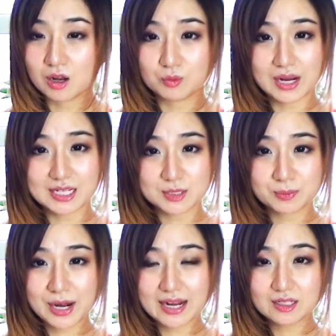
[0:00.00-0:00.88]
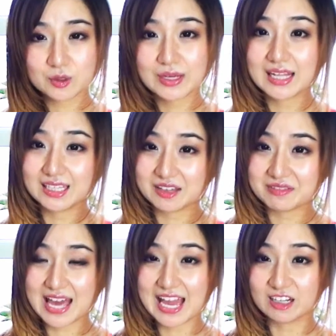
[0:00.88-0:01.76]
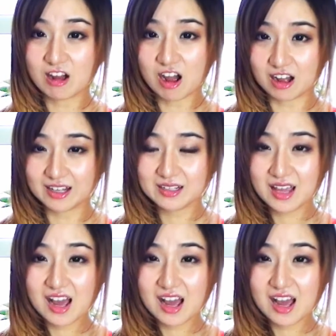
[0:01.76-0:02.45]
rice bran, you can leave the head on.